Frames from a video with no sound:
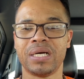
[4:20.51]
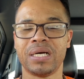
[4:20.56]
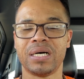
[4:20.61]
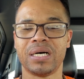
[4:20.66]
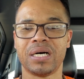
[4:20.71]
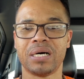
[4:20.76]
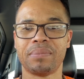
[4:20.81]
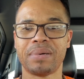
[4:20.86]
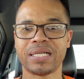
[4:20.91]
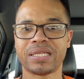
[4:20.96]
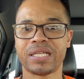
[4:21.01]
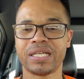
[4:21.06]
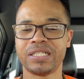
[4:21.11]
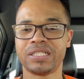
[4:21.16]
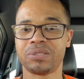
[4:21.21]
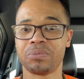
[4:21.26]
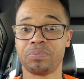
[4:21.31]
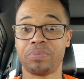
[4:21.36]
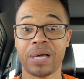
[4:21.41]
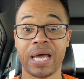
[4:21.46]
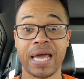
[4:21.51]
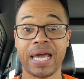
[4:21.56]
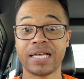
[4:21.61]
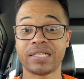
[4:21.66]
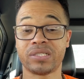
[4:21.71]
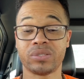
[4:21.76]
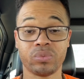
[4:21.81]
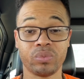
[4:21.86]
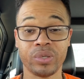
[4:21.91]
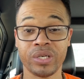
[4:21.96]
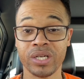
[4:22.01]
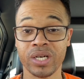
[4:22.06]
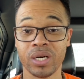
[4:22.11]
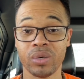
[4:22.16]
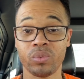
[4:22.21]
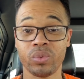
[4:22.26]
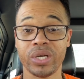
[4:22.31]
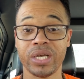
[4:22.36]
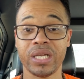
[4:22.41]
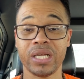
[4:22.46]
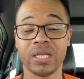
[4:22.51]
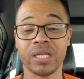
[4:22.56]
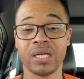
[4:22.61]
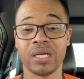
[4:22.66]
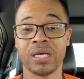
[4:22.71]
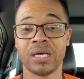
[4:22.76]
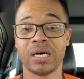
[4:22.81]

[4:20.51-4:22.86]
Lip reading: I think some passing went up with it.